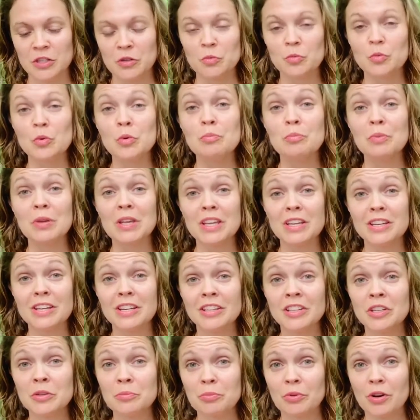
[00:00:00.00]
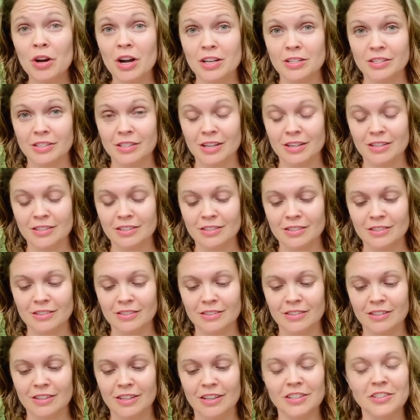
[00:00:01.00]
repeating the process
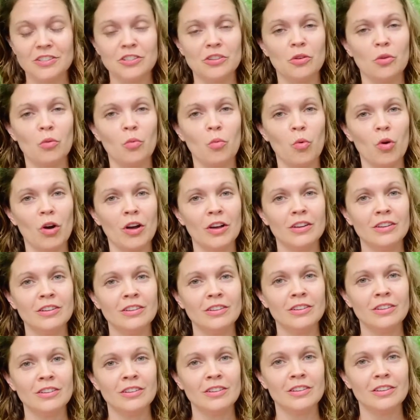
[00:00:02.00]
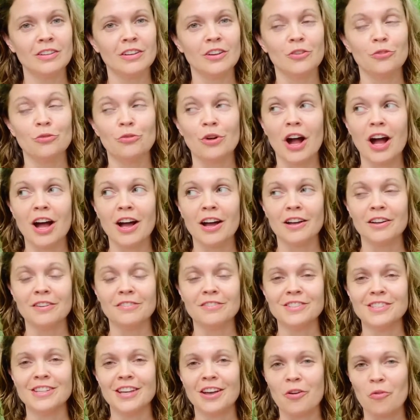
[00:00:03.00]
until 1
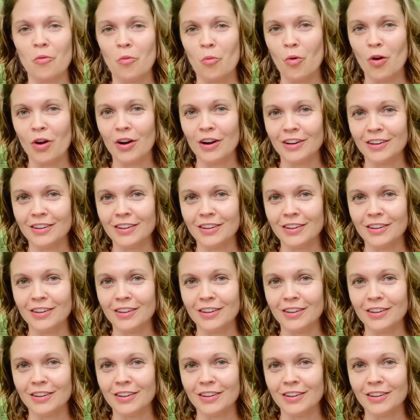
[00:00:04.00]
arrives at 1,